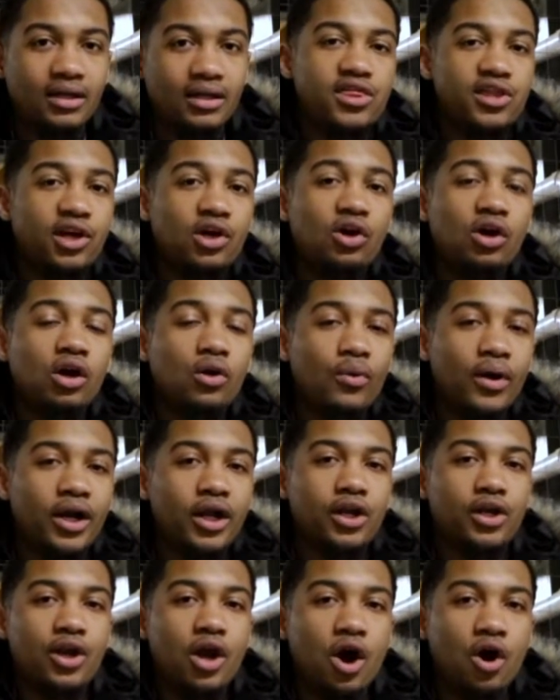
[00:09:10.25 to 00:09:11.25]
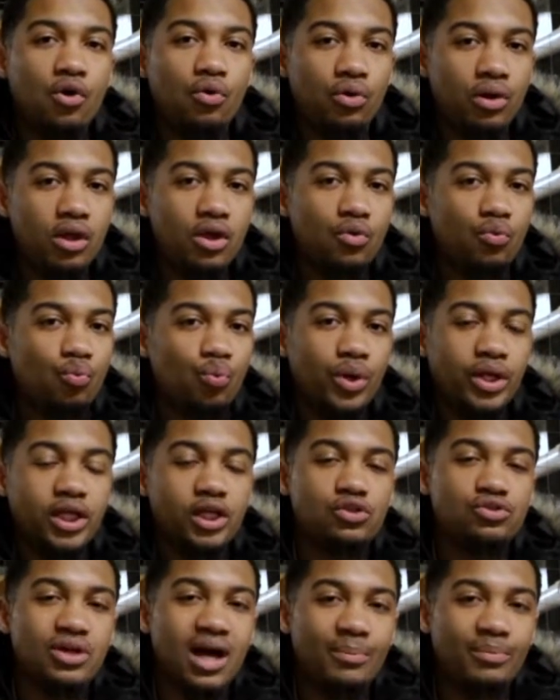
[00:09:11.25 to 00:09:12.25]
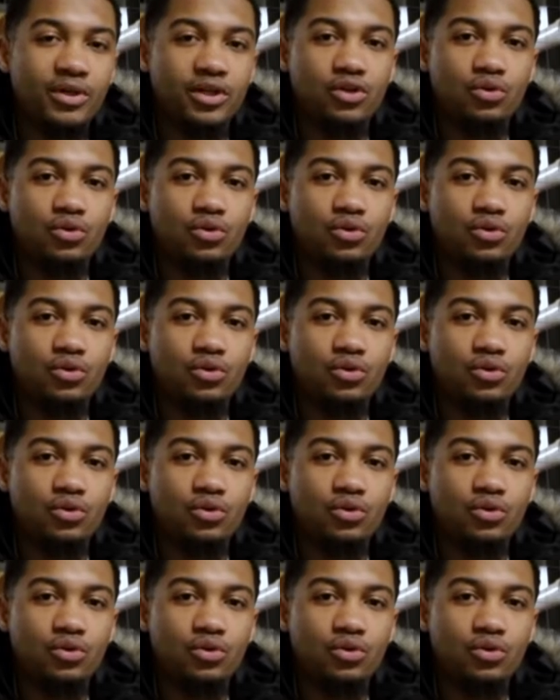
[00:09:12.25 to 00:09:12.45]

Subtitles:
they're going to want to know when you're dropping